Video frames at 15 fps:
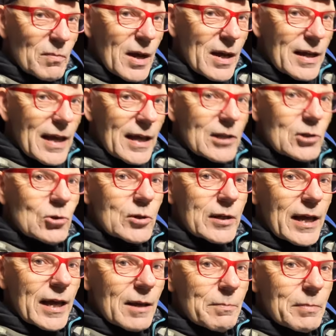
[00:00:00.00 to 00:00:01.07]
my
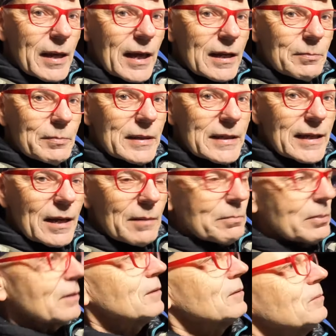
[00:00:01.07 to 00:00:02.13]
Alu-Cab Canopy
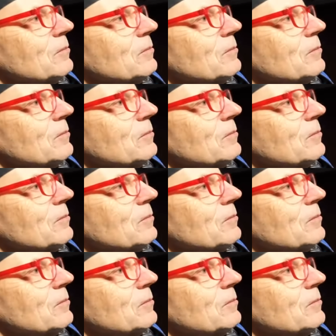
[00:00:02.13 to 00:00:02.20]
Camper.